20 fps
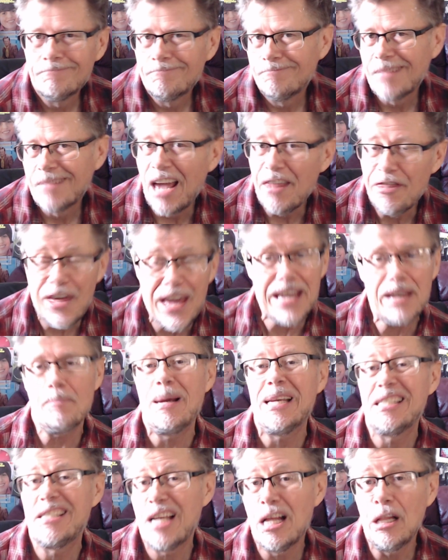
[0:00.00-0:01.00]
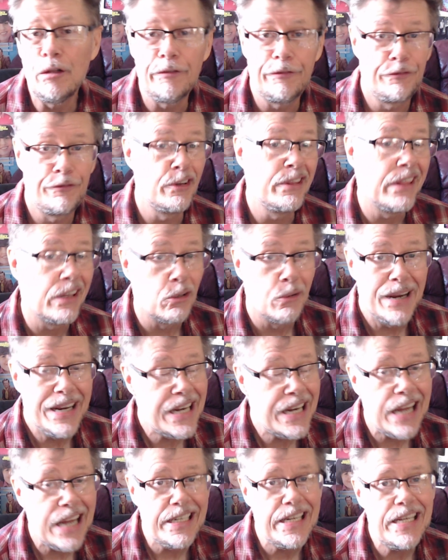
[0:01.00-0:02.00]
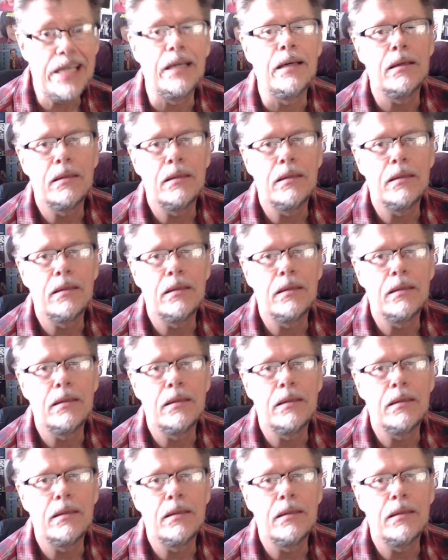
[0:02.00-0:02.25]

I thank myself for the great idea.